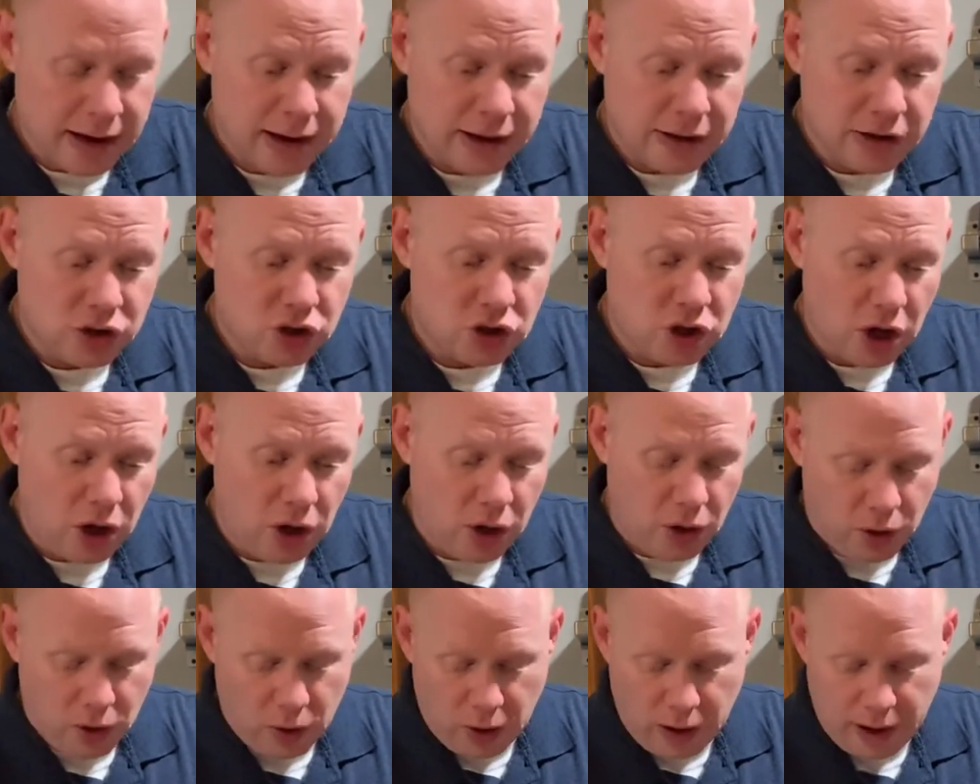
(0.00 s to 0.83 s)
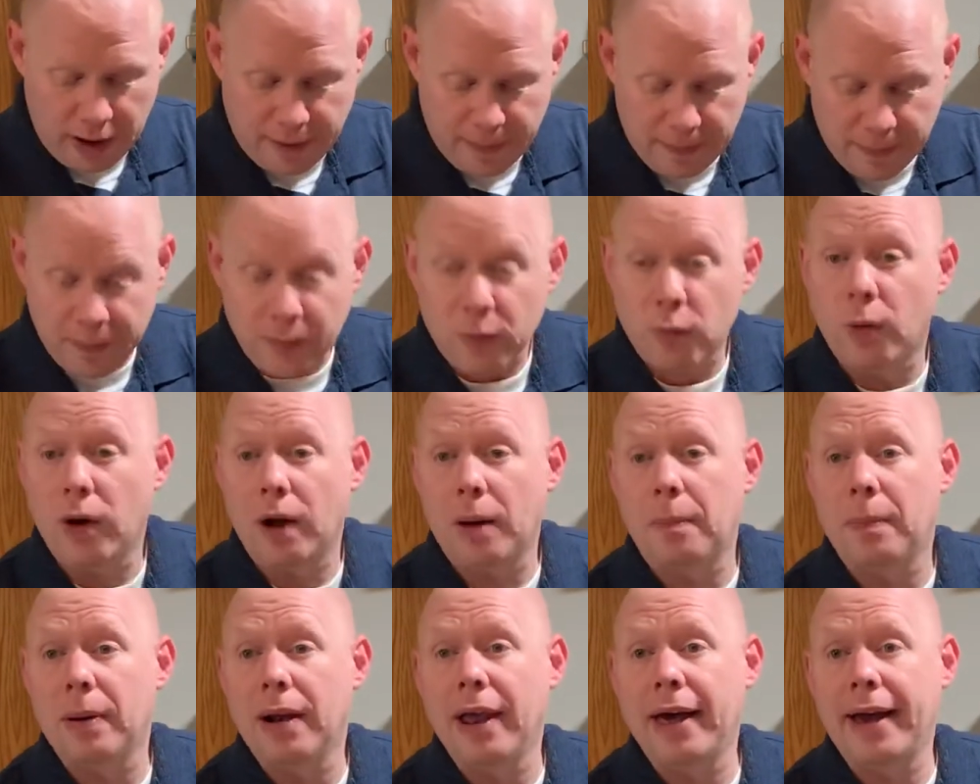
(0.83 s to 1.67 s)
So, well
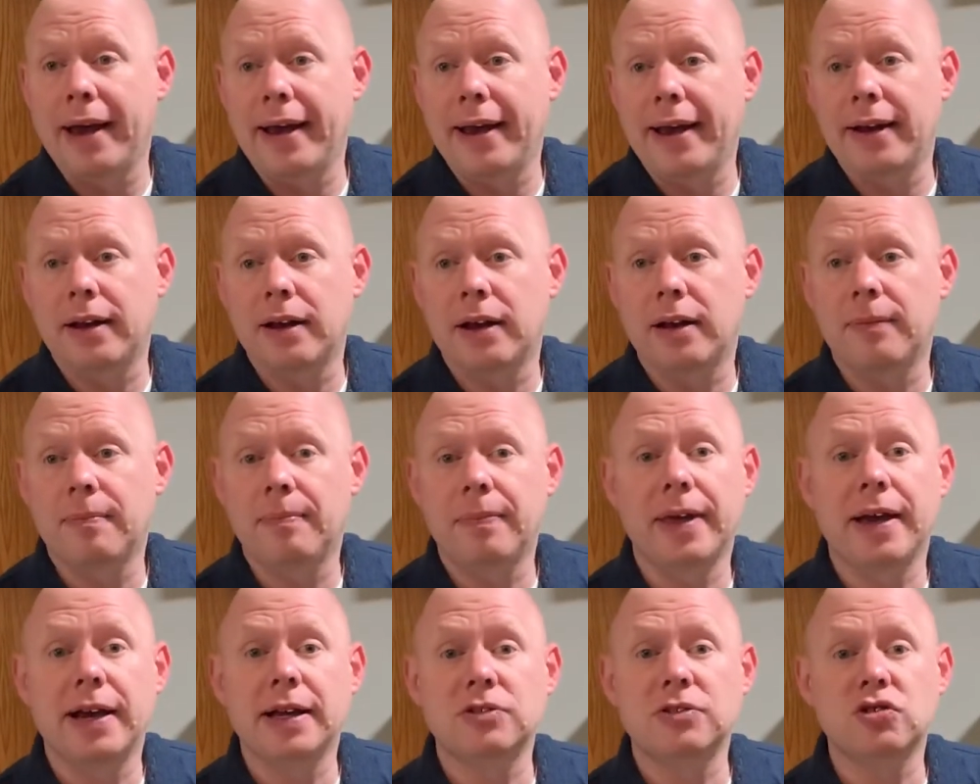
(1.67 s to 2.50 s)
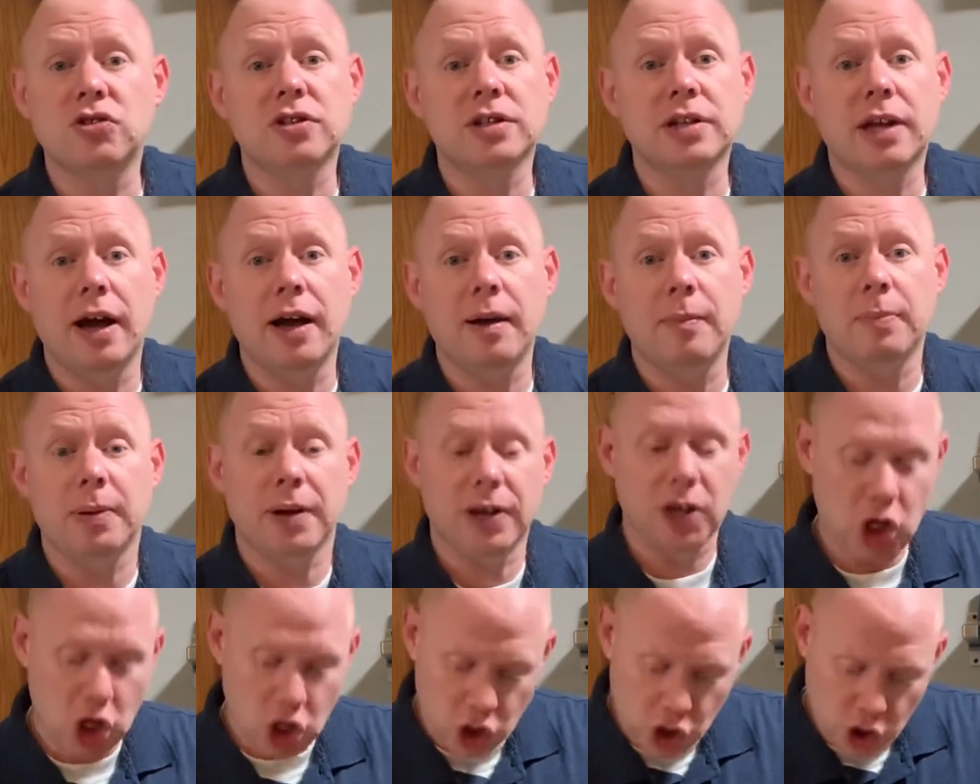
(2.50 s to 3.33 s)
played, Angels Cup.
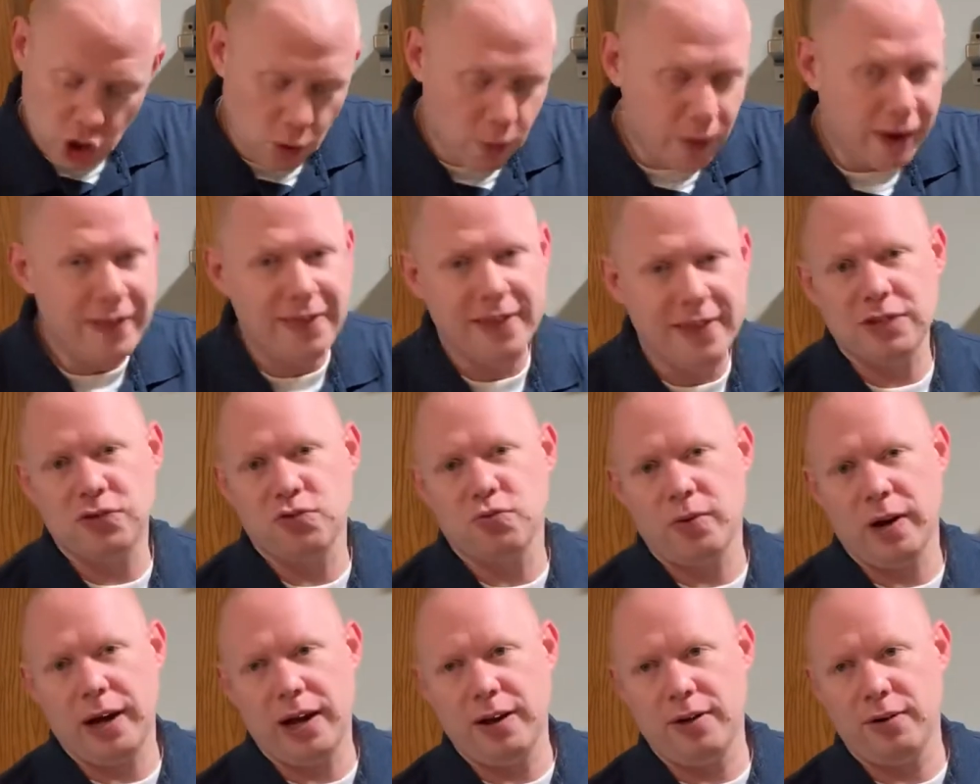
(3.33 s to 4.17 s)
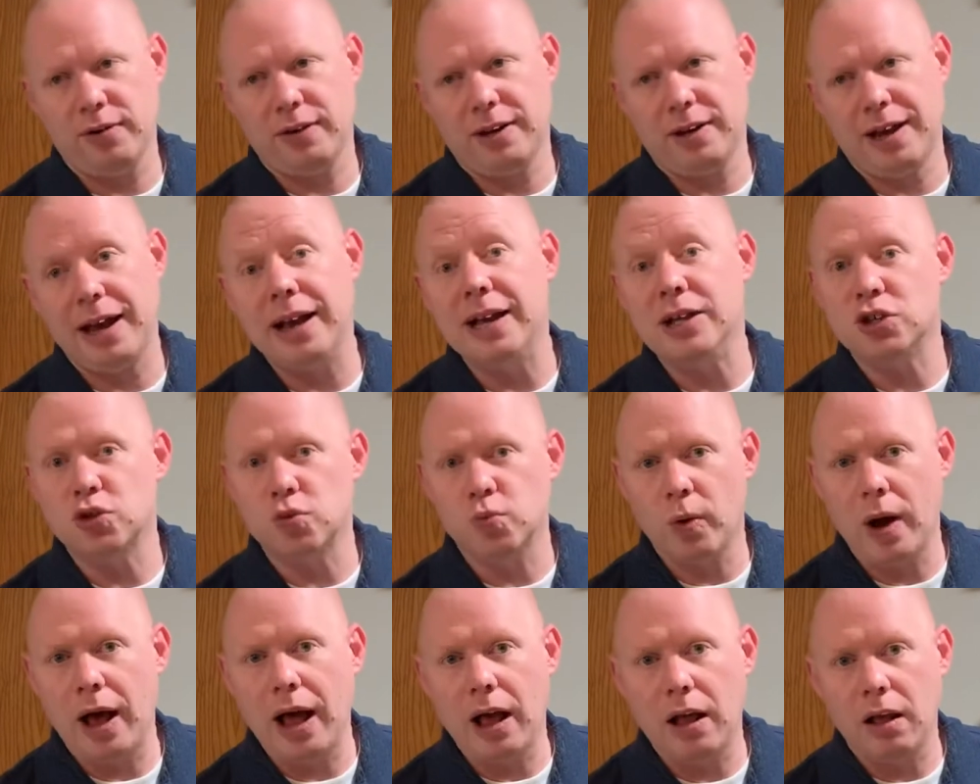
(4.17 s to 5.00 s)
You win this round as
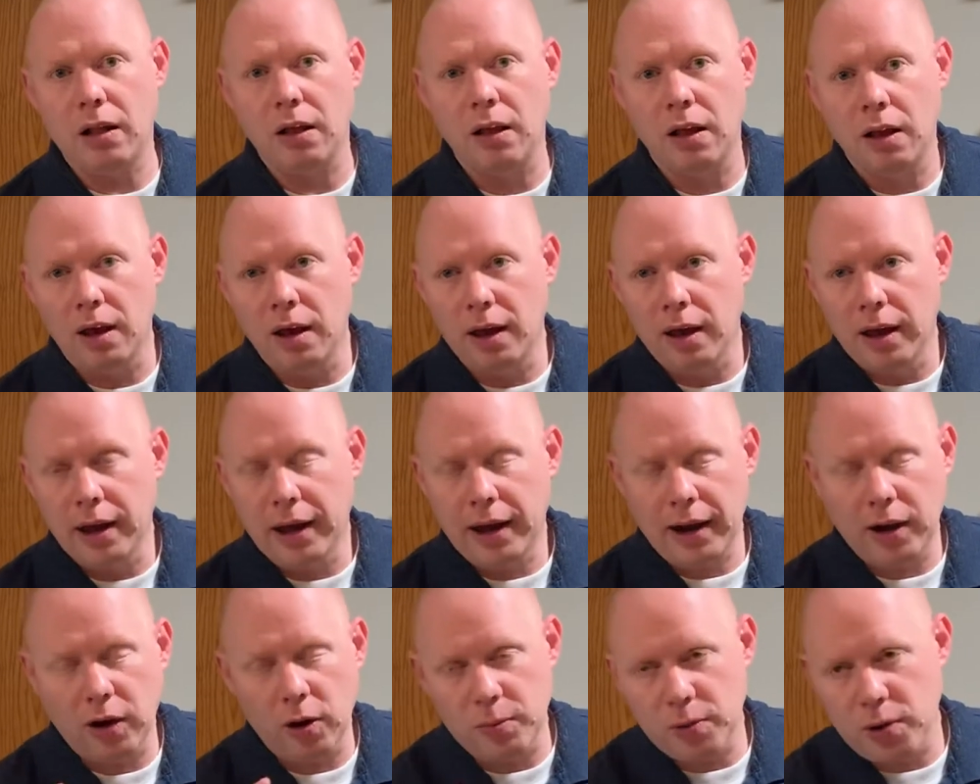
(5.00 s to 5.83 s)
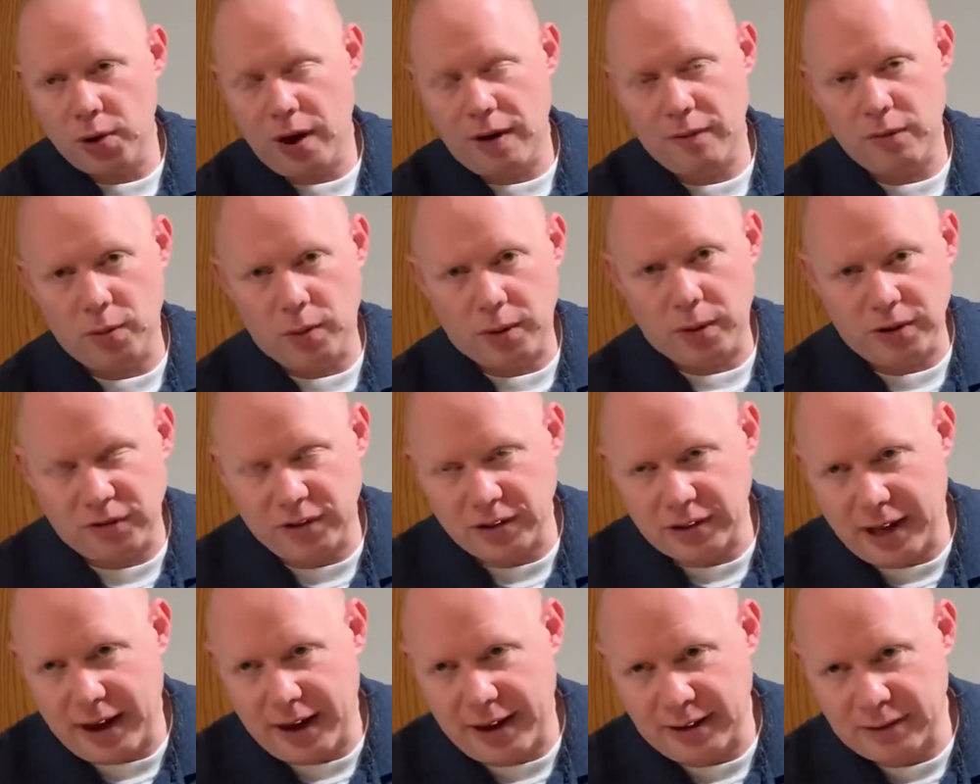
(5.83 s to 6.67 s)
well, and I hope you have a wonderful
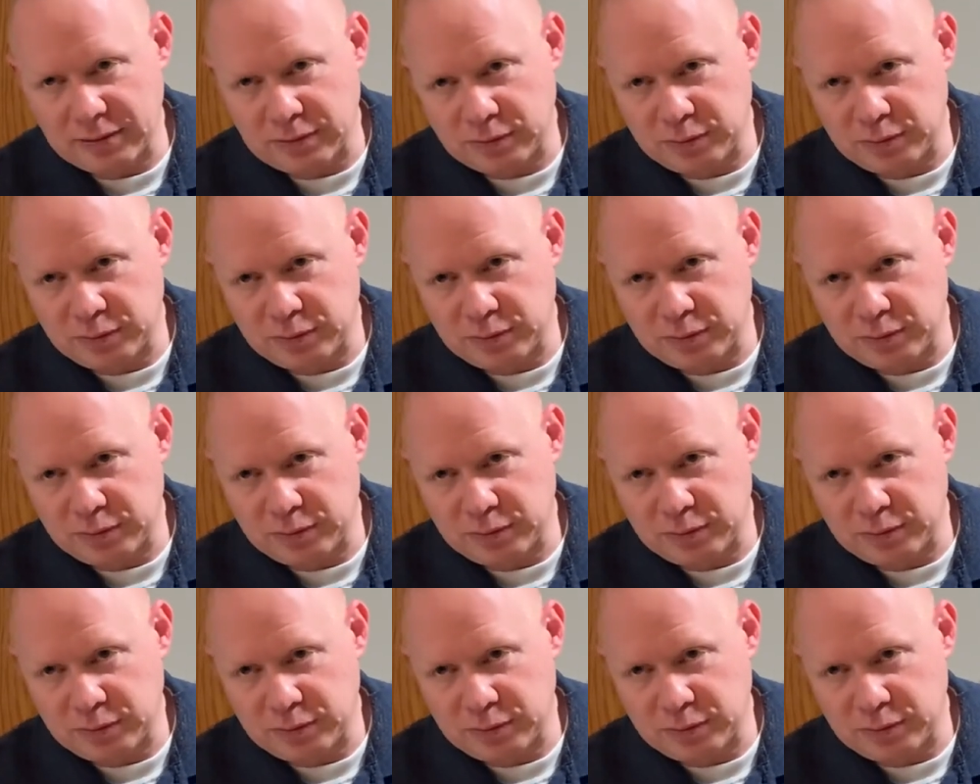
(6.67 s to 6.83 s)
day.